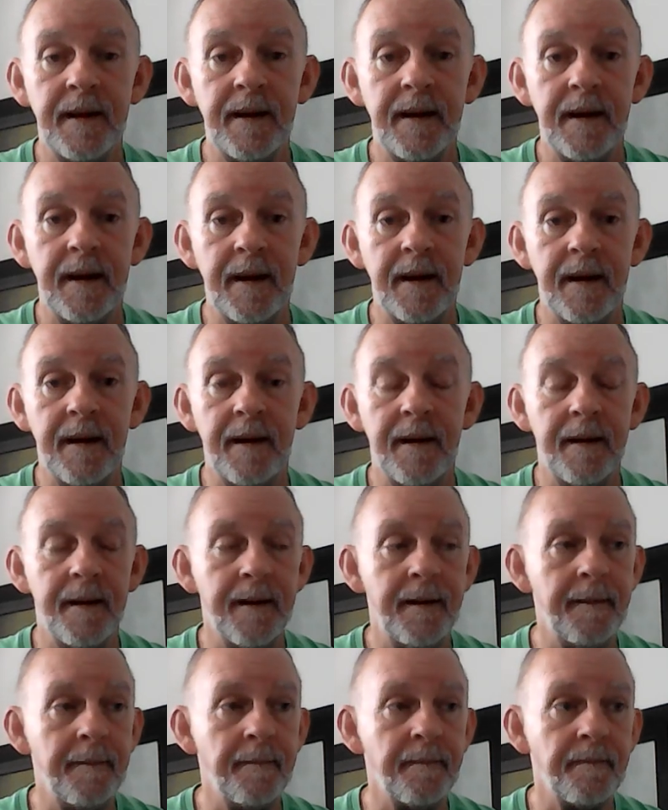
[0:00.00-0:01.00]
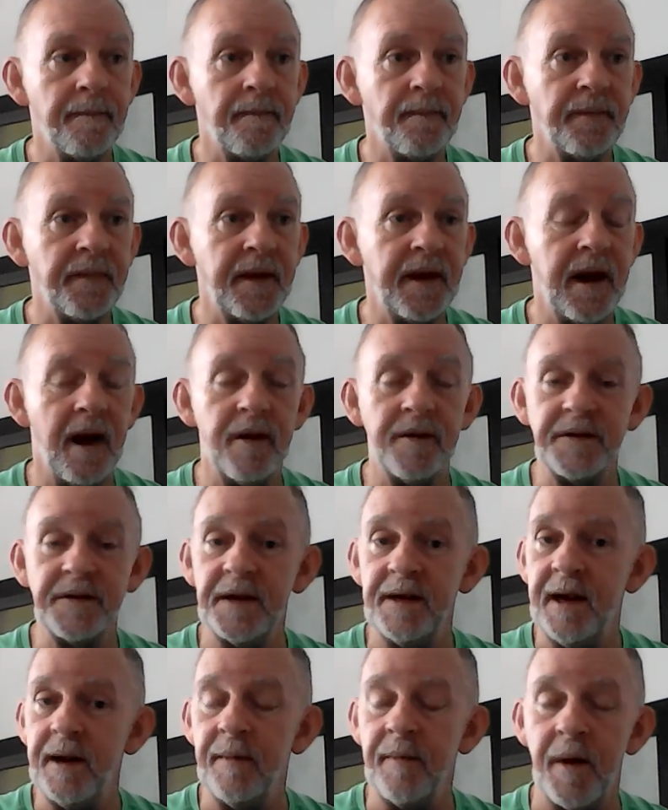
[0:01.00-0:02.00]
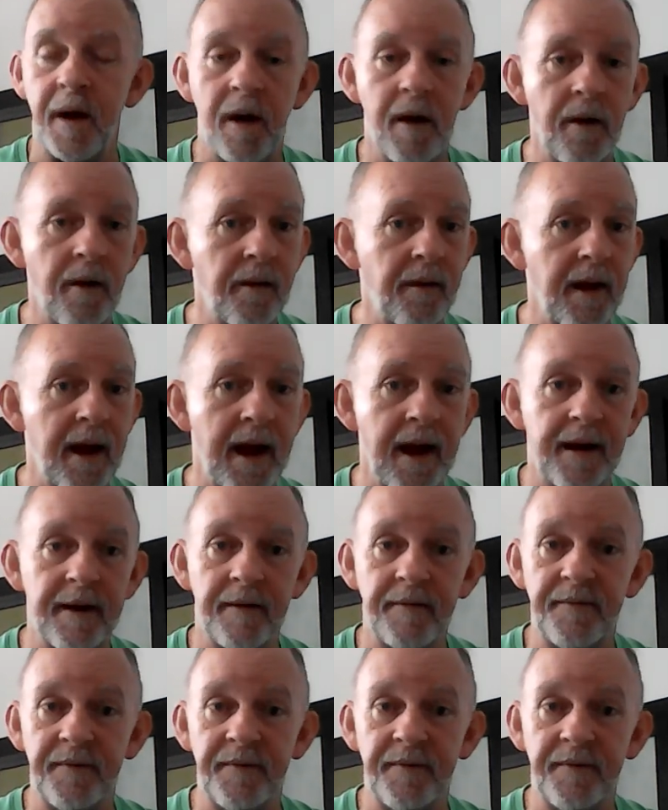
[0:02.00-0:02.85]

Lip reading: causing him a whole lot of